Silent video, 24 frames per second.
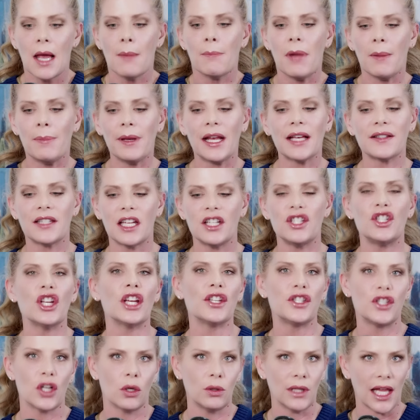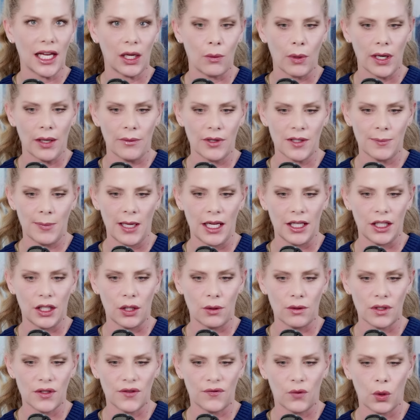but because they just don't like what it was being
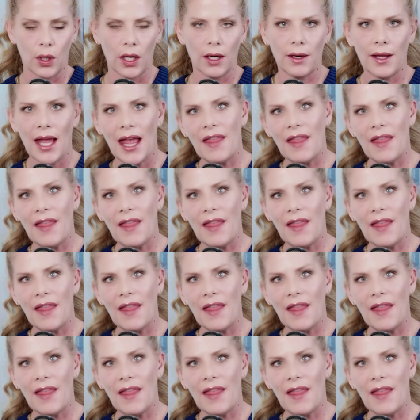used for.